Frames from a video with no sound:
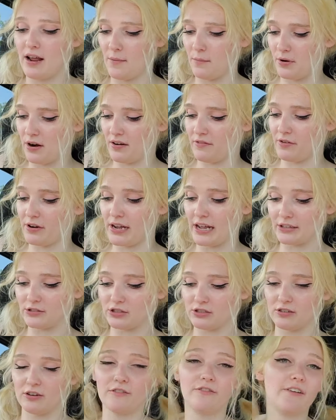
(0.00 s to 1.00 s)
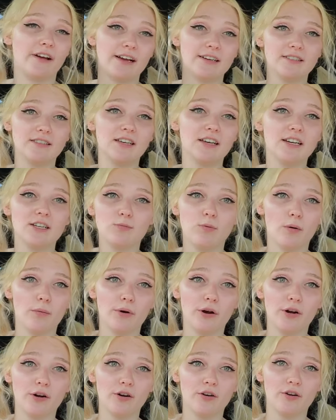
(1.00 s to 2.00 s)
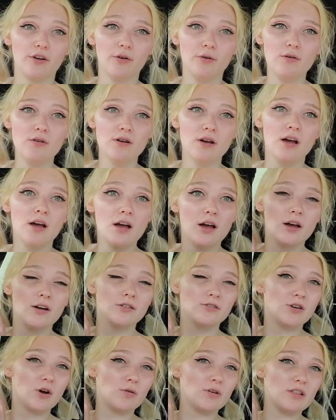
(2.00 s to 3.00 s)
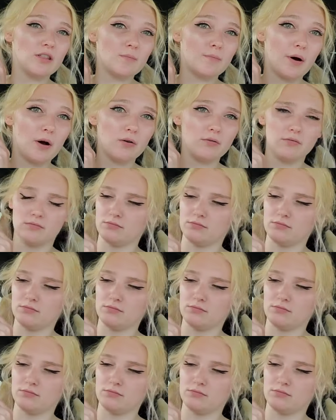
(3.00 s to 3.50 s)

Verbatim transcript: and whatever catches our fancy is what we're gonna do. Tony the Bone,